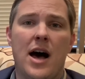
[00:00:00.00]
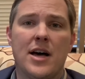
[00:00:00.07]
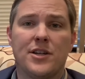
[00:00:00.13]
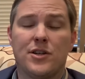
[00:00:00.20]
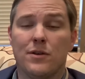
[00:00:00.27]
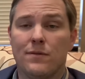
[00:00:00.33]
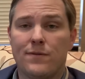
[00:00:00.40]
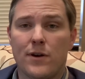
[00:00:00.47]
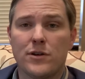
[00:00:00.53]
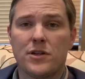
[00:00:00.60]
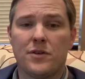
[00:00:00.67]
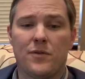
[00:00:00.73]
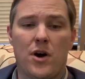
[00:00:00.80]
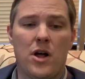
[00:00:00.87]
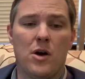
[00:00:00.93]
So first
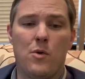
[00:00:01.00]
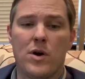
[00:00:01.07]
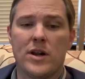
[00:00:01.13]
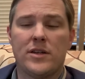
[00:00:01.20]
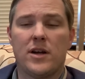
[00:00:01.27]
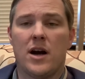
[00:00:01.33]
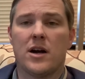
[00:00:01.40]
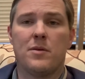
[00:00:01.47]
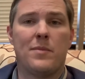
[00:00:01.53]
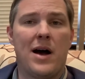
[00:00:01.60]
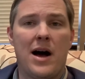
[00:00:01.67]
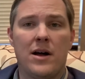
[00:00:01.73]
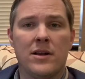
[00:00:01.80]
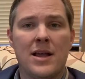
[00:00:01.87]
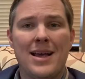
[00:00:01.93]
of all, I want to talk
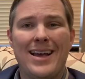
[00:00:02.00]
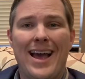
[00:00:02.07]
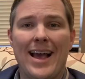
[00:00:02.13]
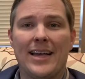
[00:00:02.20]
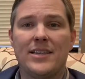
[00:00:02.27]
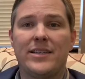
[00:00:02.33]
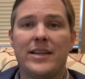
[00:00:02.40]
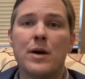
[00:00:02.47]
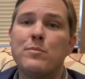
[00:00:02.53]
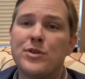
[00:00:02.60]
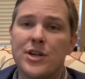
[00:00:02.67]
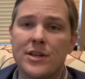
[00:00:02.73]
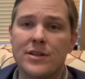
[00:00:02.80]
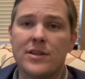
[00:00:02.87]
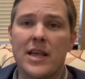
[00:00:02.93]
about
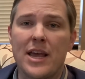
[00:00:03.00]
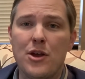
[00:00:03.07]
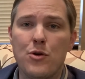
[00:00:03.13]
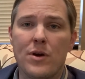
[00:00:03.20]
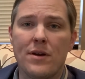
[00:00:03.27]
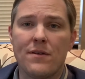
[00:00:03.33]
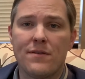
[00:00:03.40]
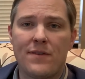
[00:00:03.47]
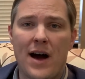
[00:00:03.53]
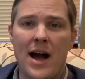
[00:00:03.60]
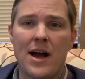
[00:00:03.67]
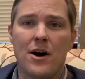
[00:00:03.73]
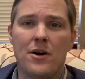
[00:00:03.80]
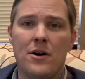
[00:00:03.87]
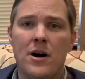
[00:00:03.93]
exemptions that you can
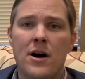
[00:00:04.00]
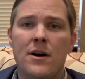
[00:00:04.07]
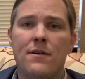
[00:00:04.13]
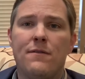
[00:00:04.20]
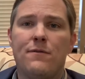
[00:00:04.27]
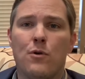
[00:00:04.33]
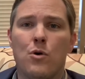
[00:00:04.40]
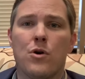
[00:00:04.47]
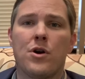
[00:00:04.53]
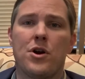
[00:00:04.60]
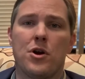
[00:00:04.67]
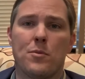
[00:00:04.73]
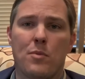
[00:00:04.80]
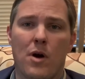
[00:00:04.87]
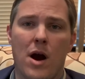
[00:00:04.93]
file for
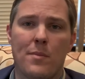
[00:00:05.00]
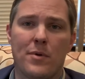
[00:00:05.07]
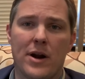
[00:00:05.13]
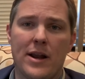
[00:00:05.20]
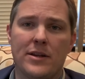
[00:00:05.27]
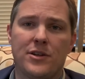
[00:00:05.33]
your property.